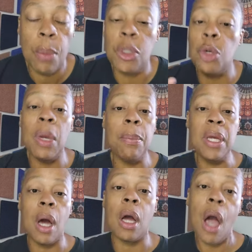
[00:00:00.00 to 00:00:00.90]
but you may
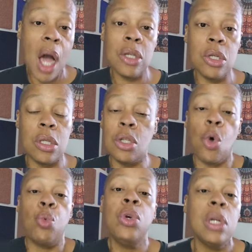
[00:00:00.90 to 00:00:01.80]
be unconscious and
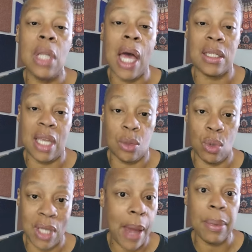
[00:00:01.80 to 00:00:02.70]
don't realize that's
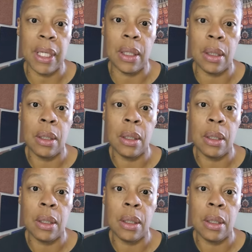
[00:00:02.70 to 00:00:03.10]
what's happening.